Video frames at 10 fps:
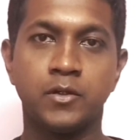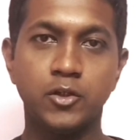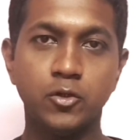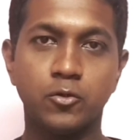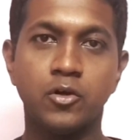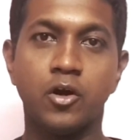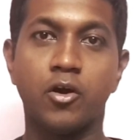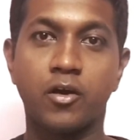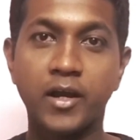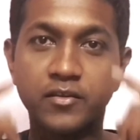though
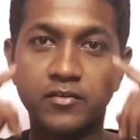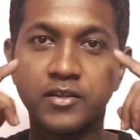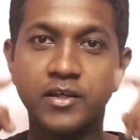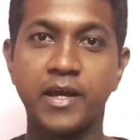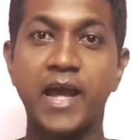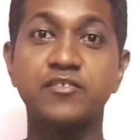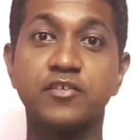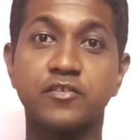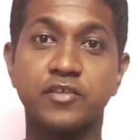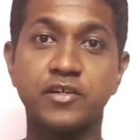our eyes acts as
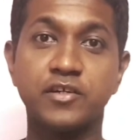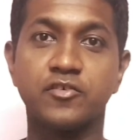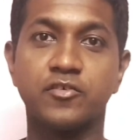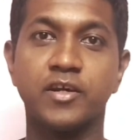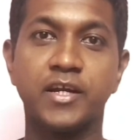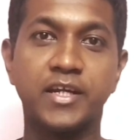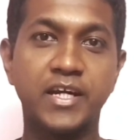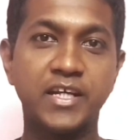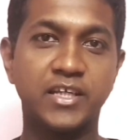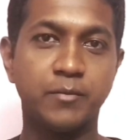a sensor in
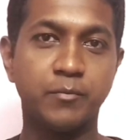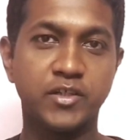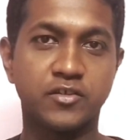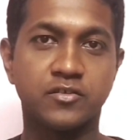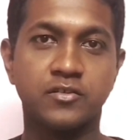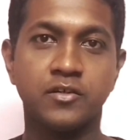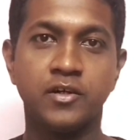getting the images,